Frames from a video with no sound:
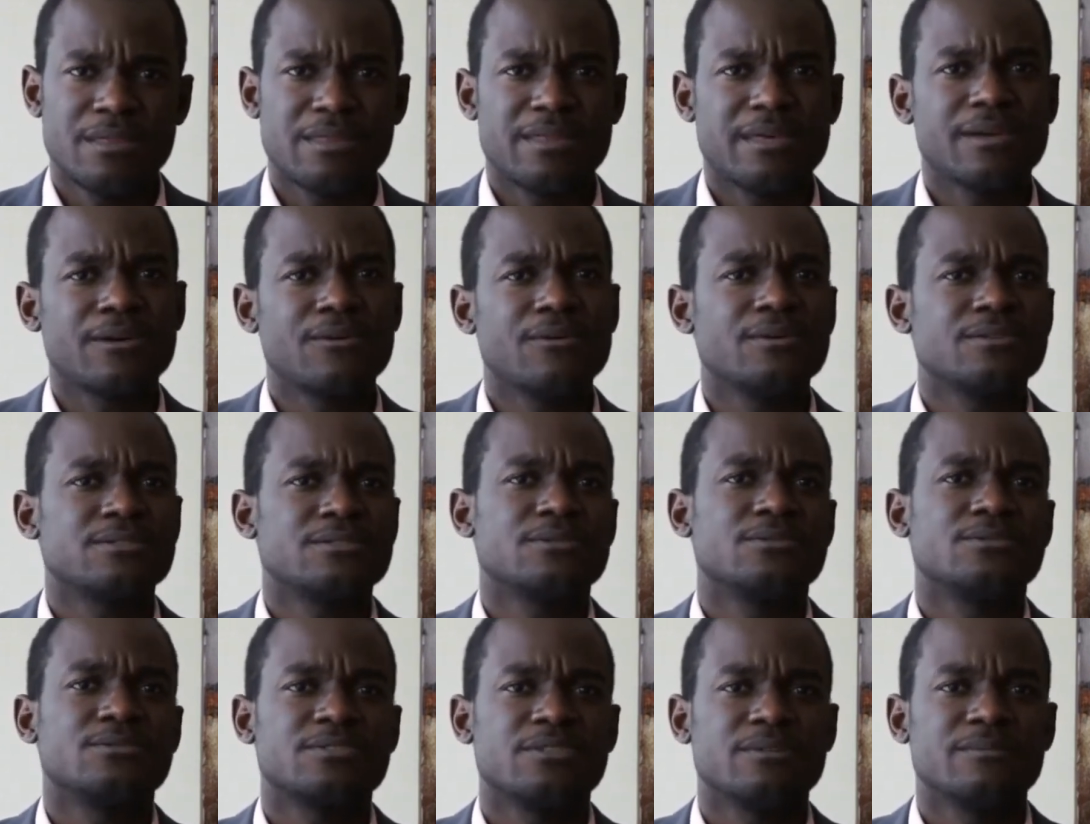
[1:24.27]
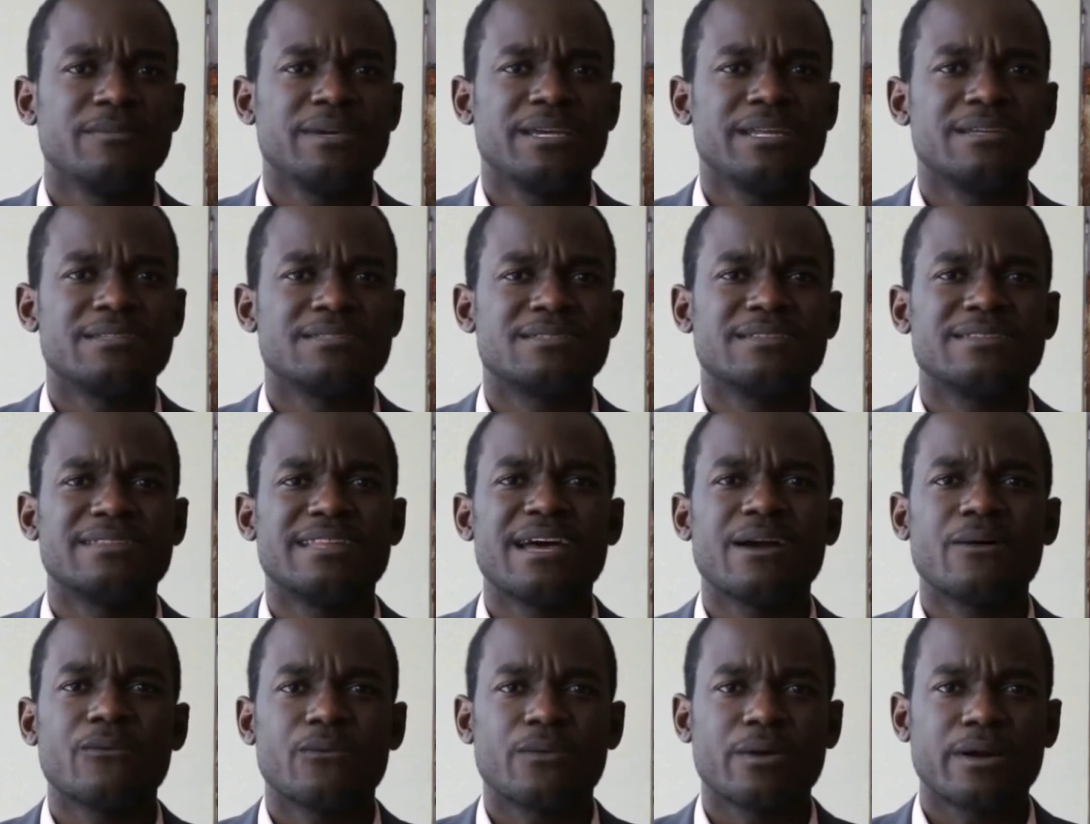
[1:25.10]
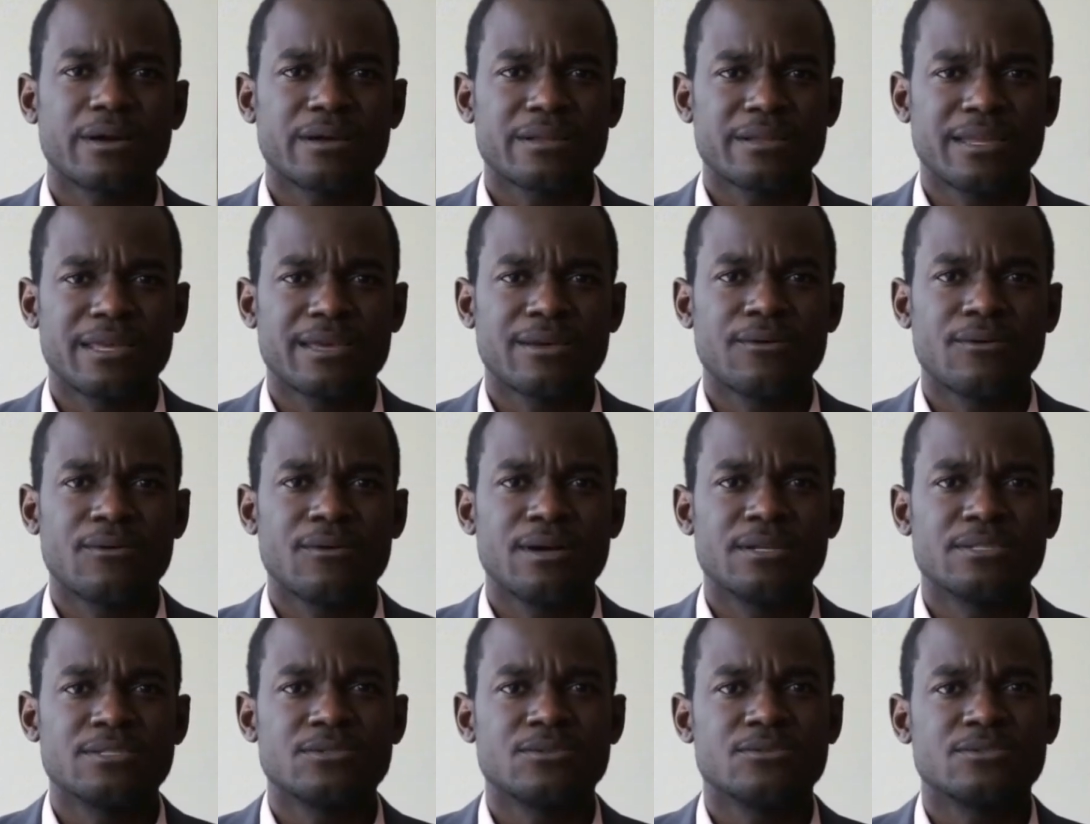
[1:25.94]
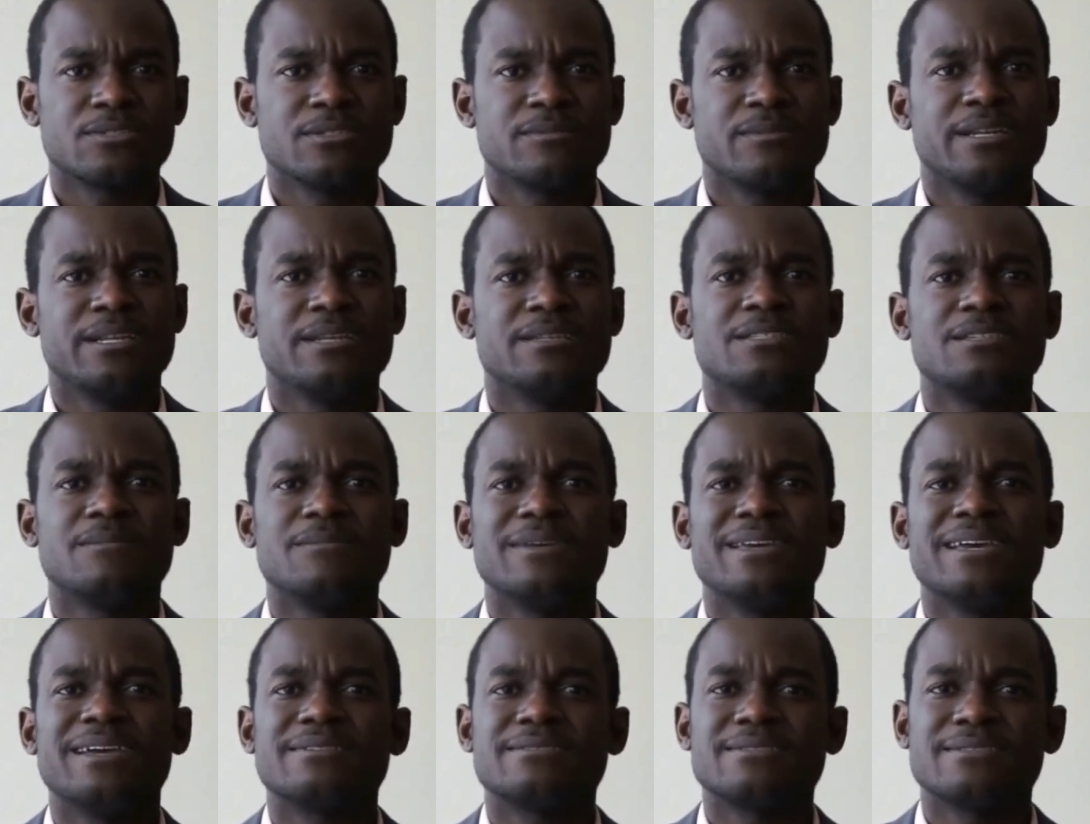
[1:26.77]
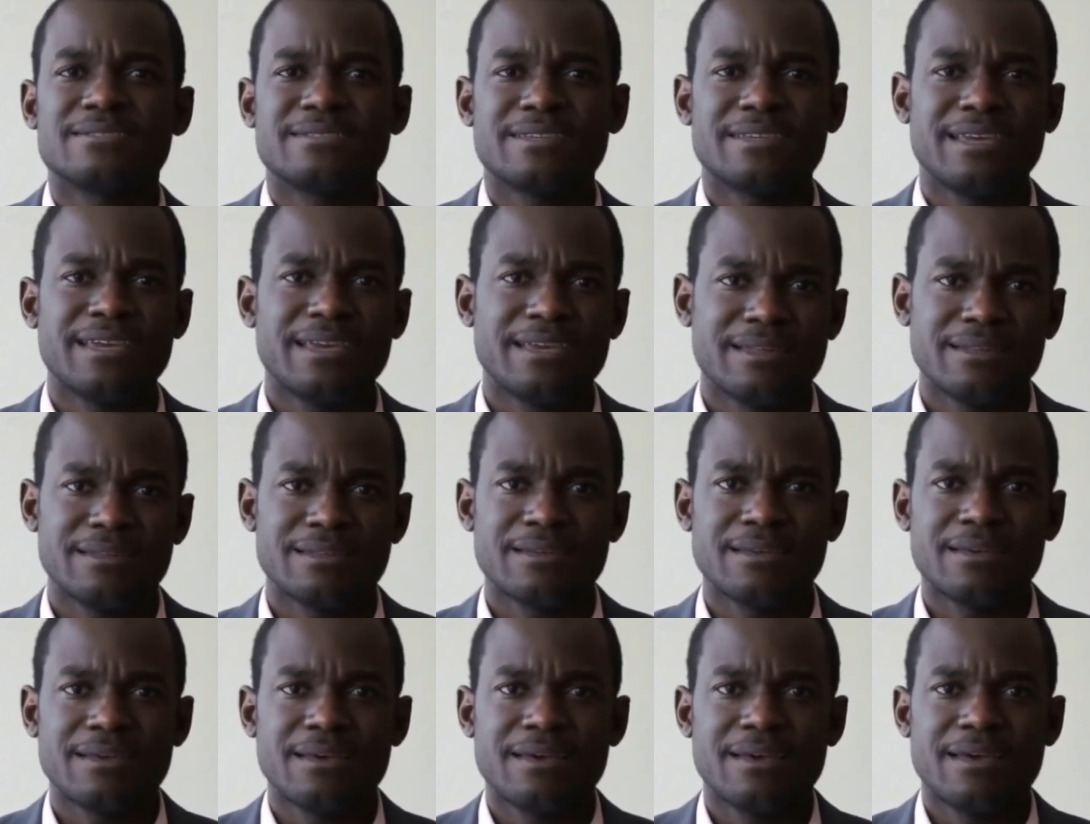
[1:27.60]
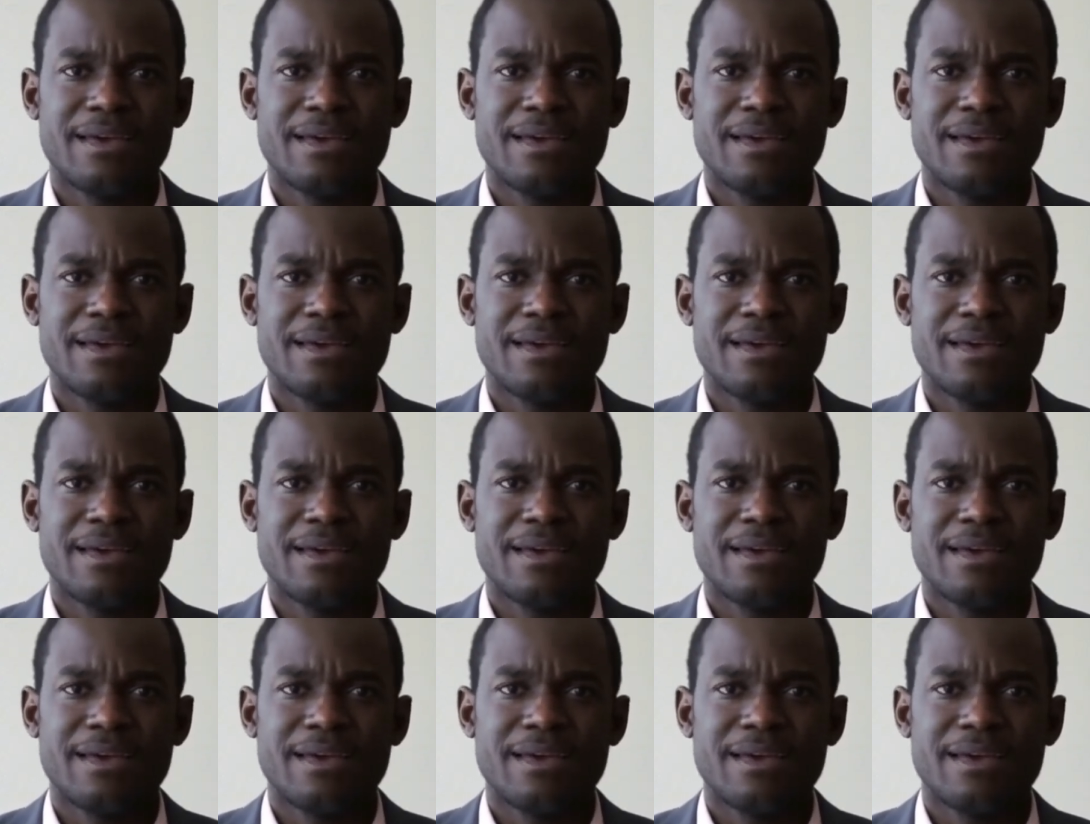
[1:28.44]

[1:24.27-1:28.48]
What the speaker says: They go on social media to network. They go on social media to be entertained.